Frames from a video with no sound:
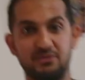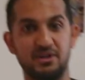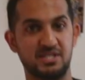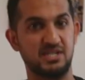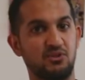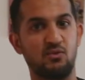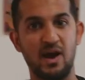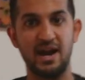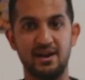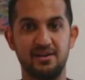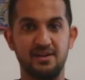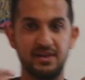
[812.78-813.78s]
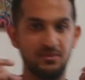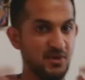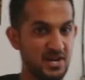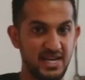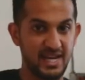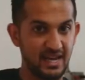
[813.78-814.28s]
wasn't acquired in
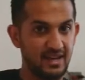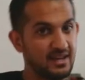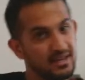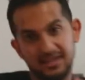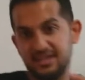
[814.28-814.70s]
one day.